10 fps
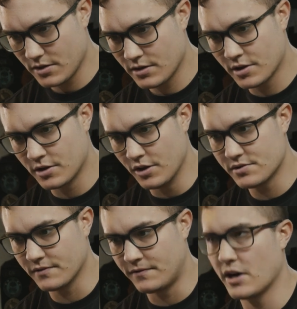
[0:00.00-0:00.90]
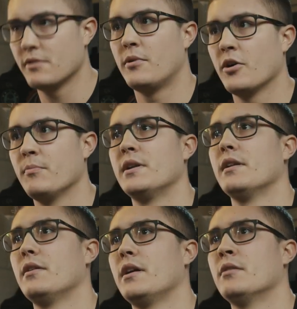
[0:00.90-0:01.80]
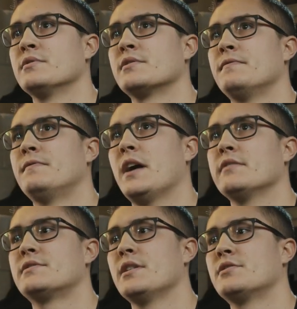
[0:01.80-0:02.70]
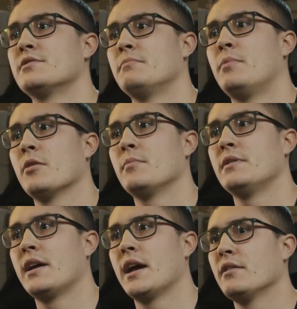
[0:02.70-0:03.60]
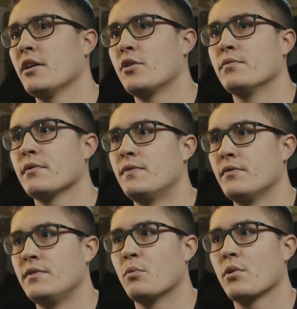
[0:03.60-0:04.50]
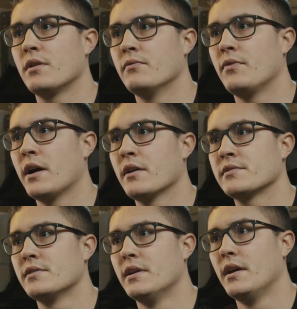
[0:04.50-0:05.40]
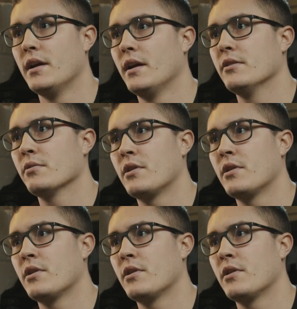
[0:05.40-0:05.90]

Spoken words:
The Kenosha Fire Department, it was a 5-station department. They had, like, over 50 working fires, and they were